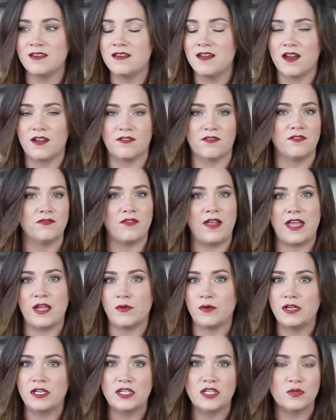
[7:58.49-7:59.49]
None of the
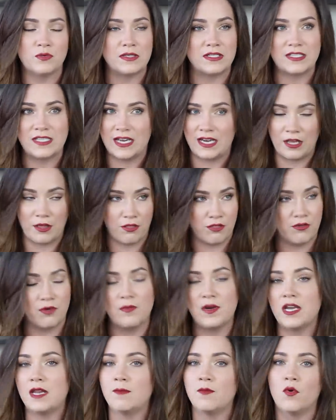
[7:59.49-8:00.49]
language was getting
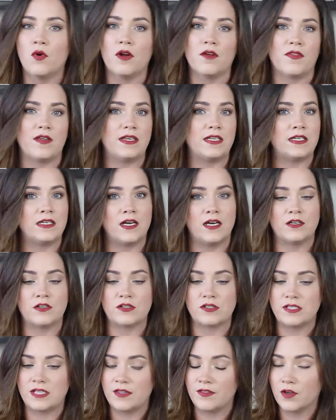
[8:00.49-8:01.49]
through anymore. They didn't
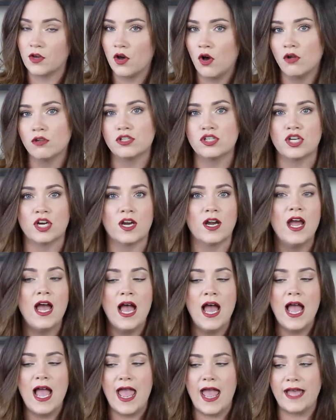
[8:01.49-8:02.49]
understand the culture.
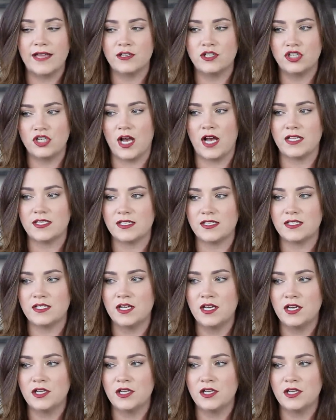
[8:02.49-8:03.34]
It just